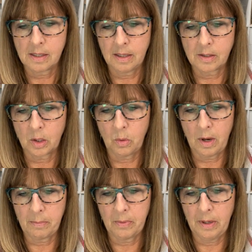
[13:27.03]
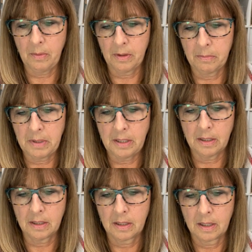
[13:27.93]
like to cooperate with
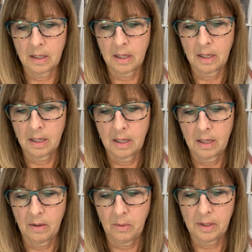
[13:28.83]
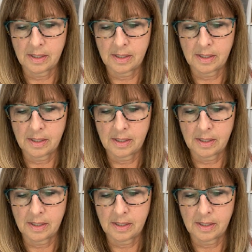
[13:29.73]
me. We're